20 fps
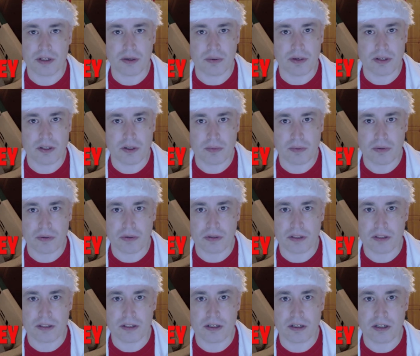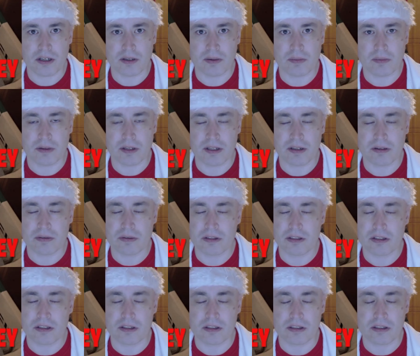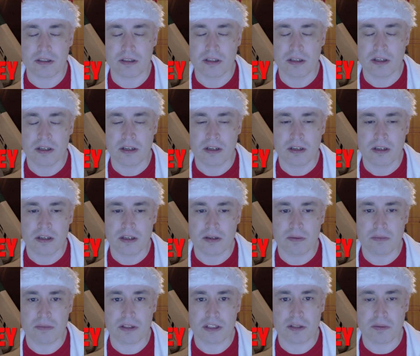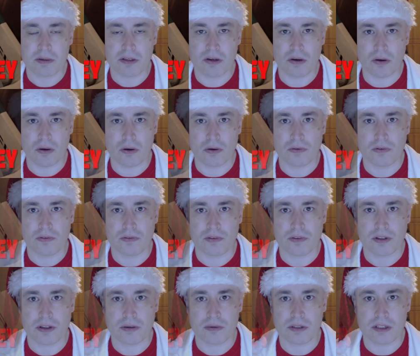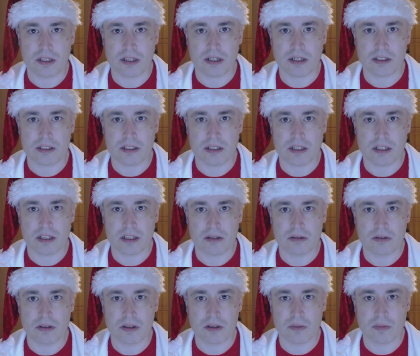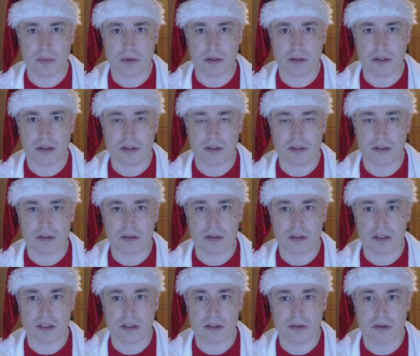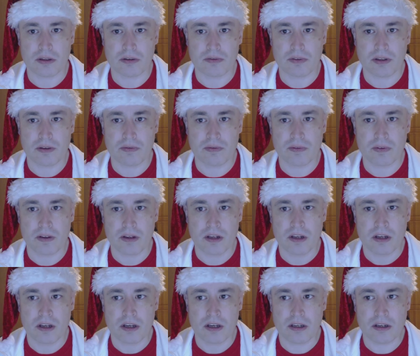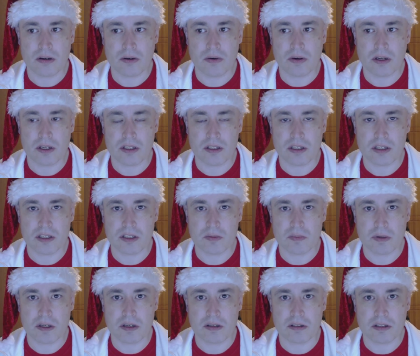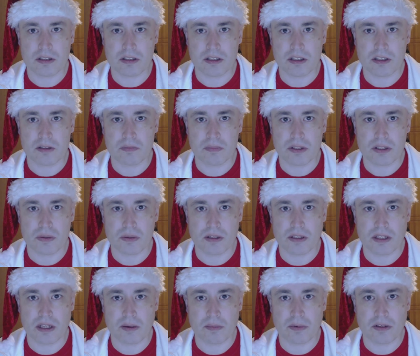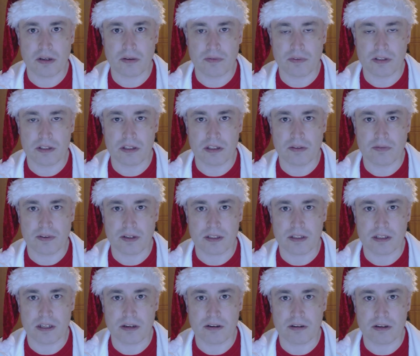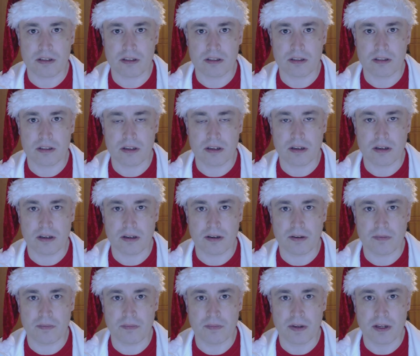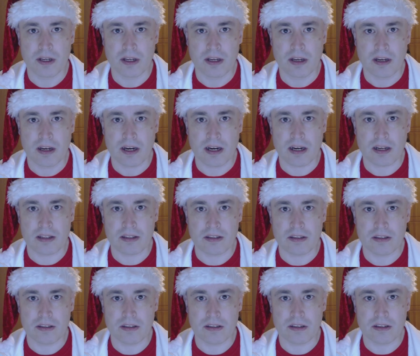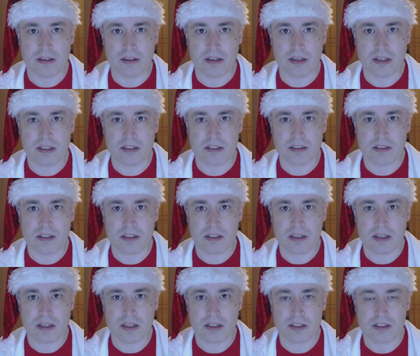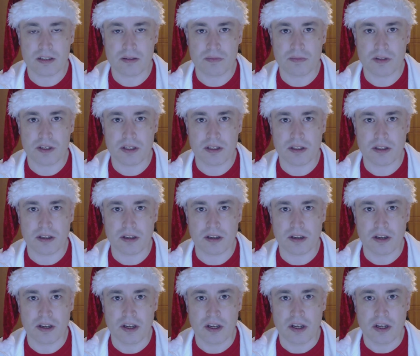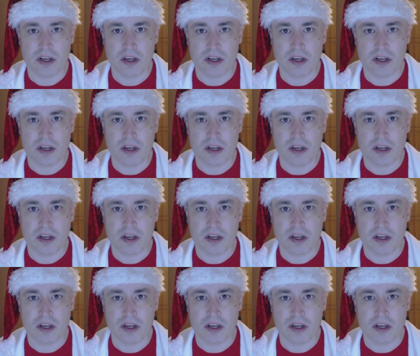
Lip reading: throwing up all the time. It was just, it must have been awful for those guys, like, you know, putting her through. And so they've, you know, it's been a decision between them and obviously the veterinarian, and it's something that